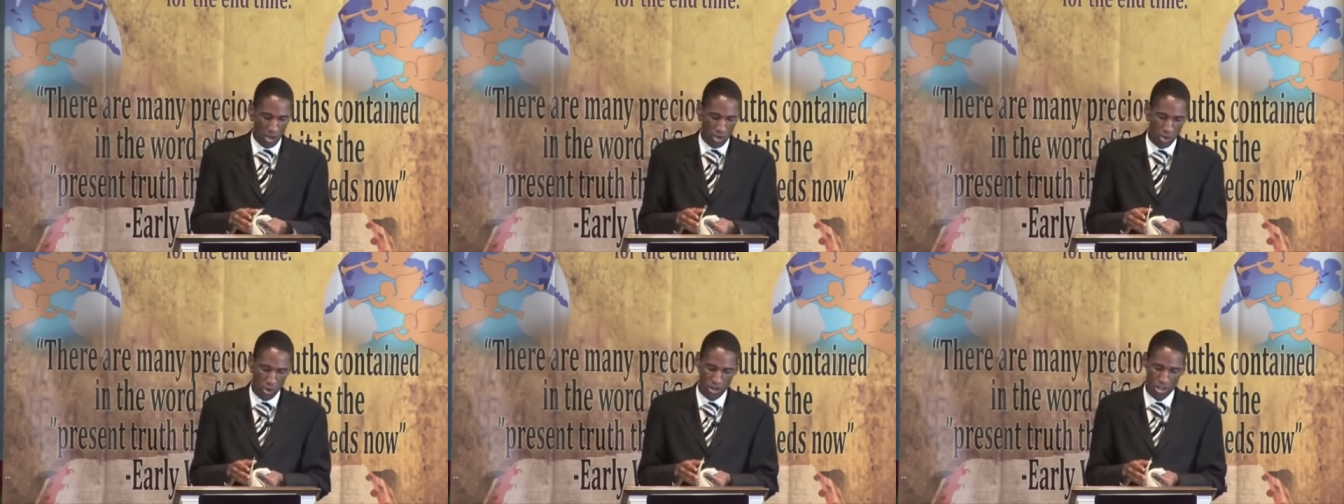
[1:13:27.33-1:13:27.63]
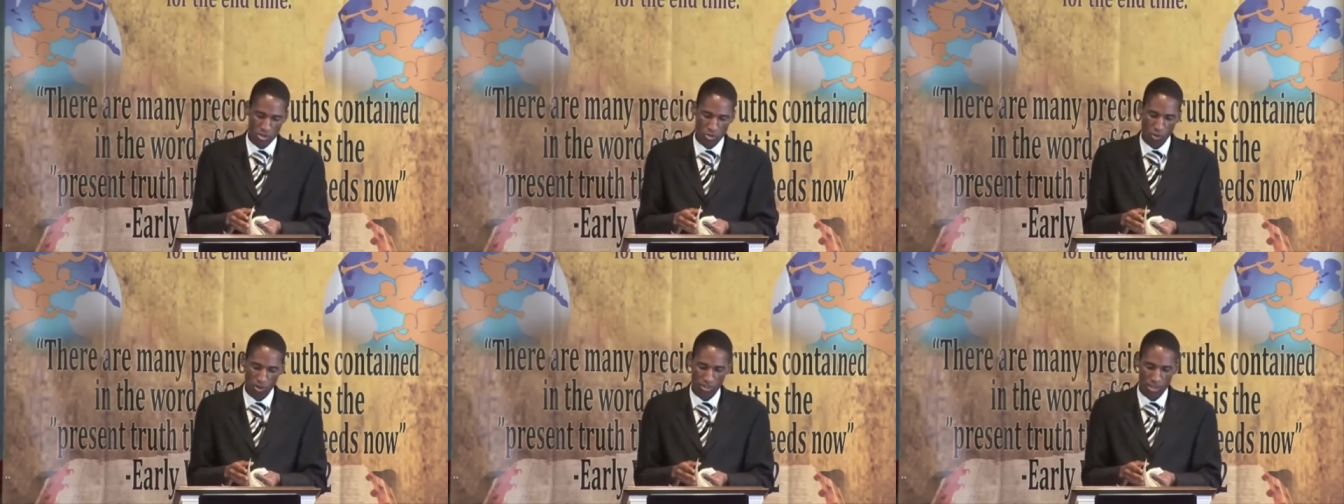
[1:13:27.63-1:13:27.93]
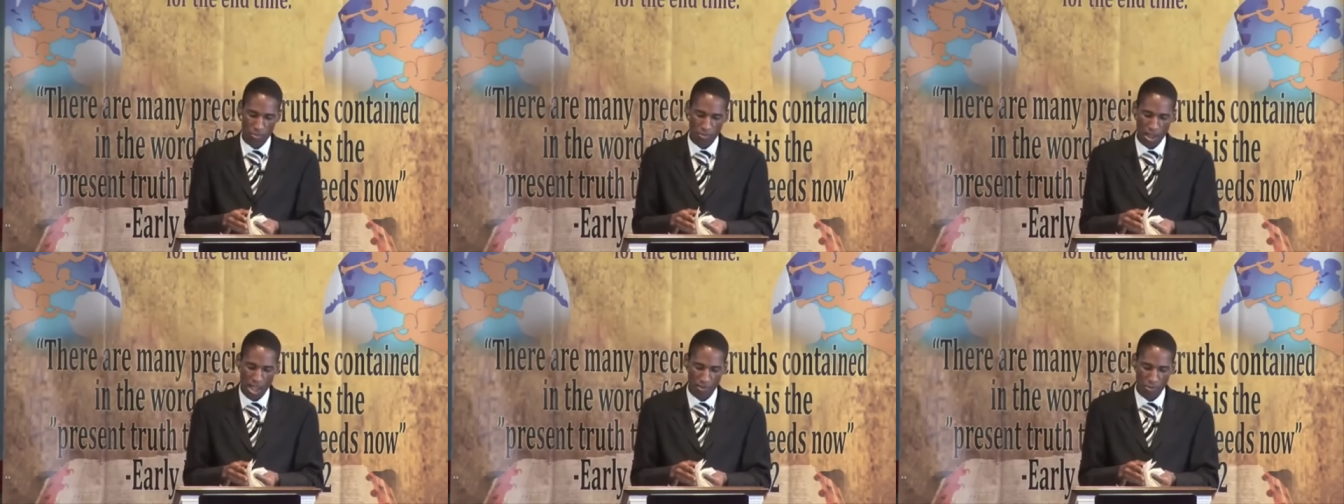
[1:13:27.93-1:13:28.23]
Notice what
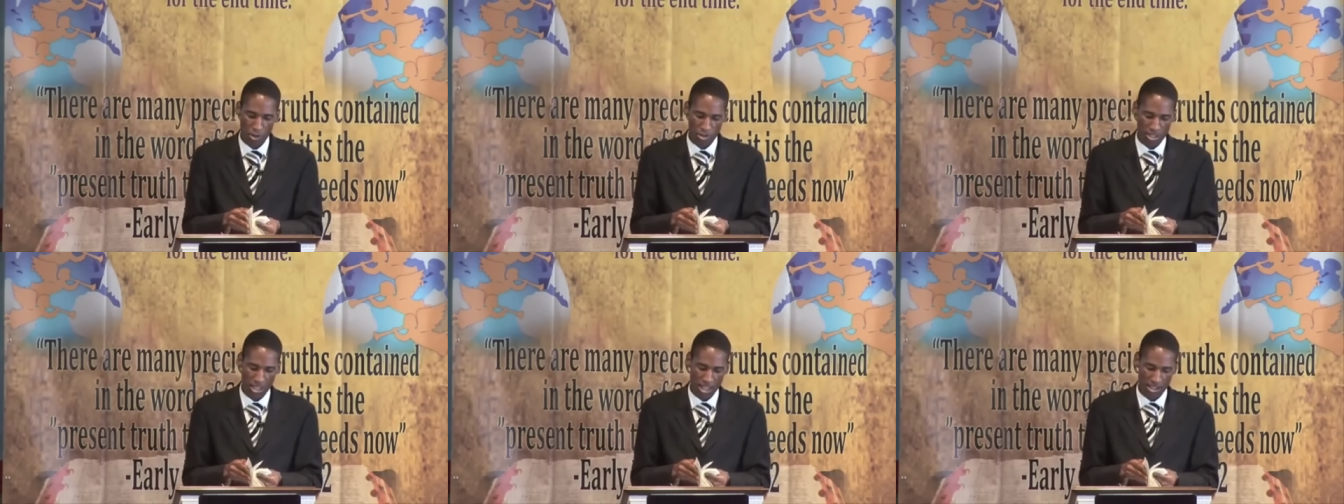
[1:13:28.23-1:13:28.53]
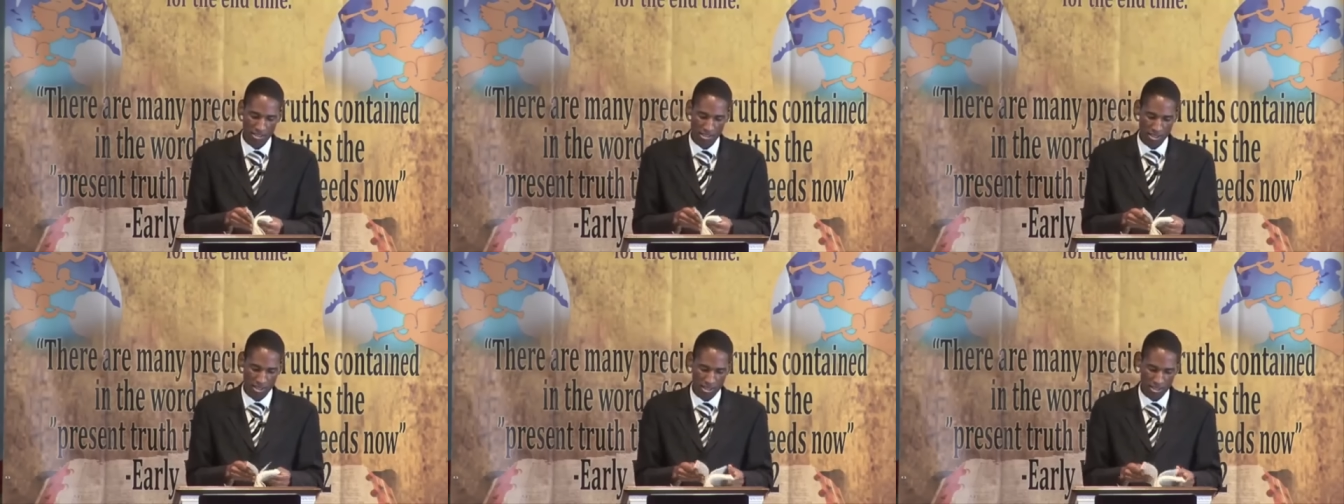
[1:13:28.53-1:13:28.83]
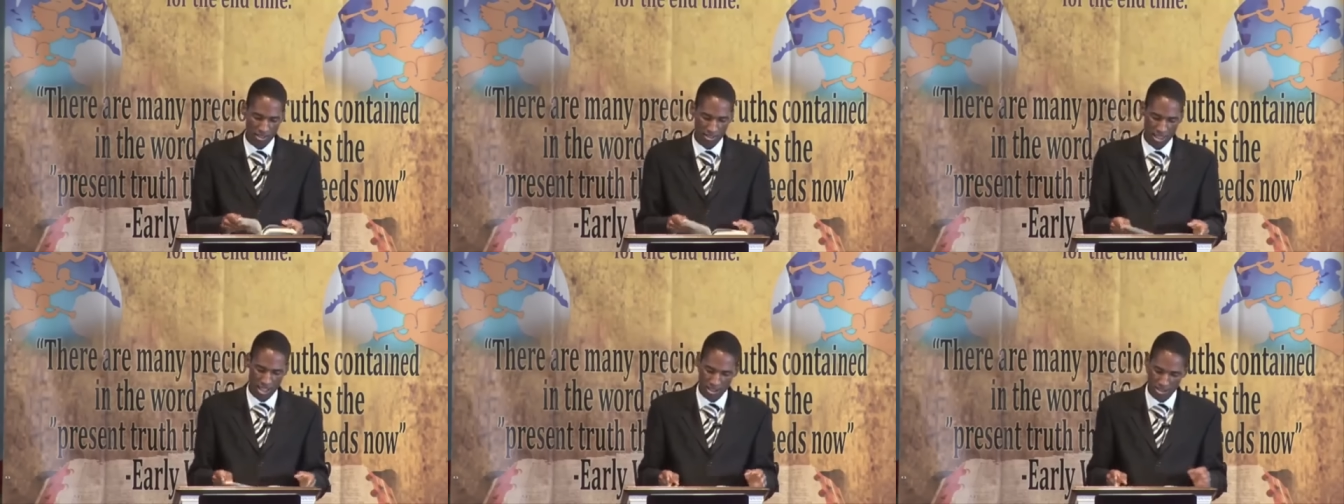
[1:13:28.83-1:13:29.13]
the Bible tells,
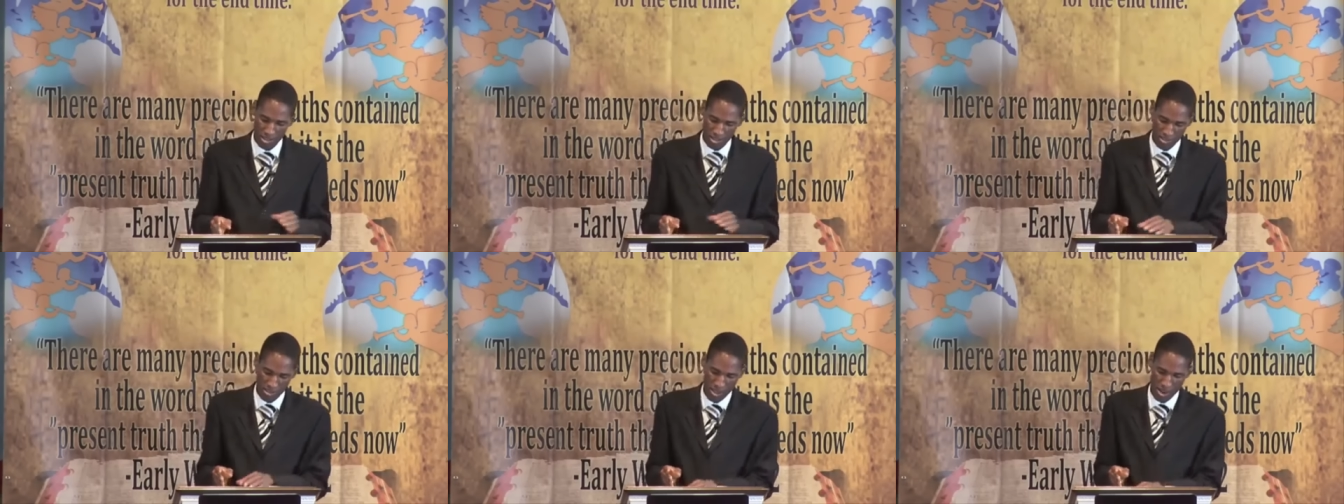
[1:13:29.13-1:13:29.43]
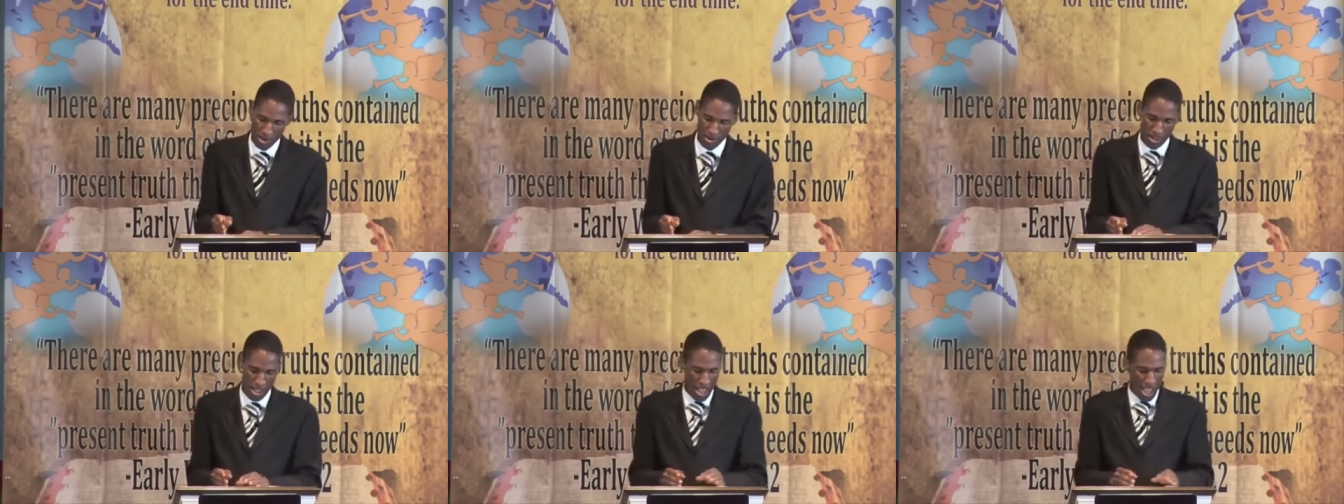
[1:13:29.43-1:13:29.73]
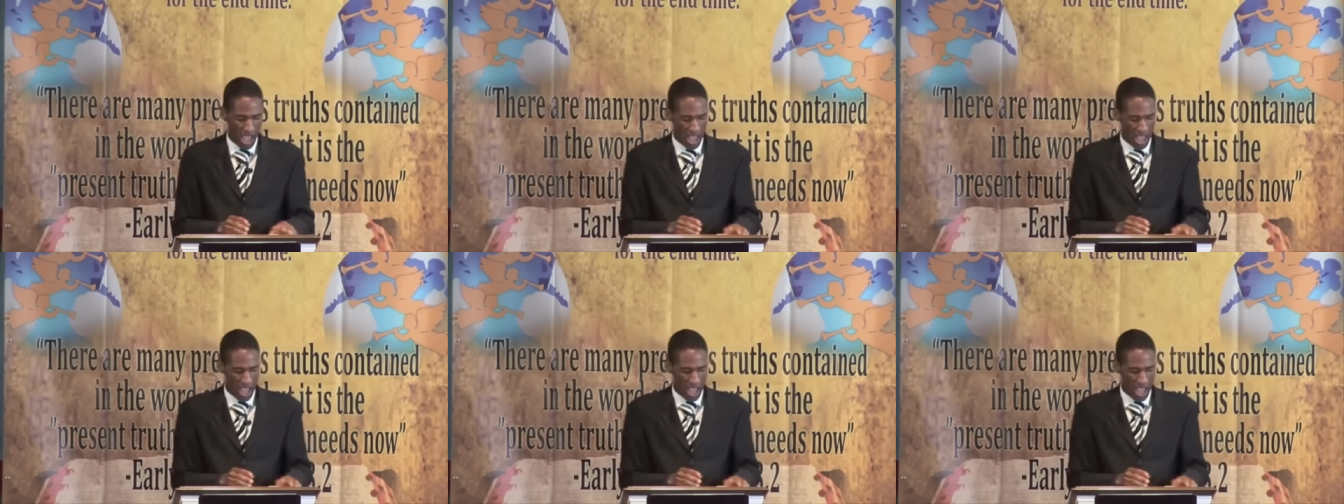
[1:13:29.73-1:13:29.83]
uh, tells us here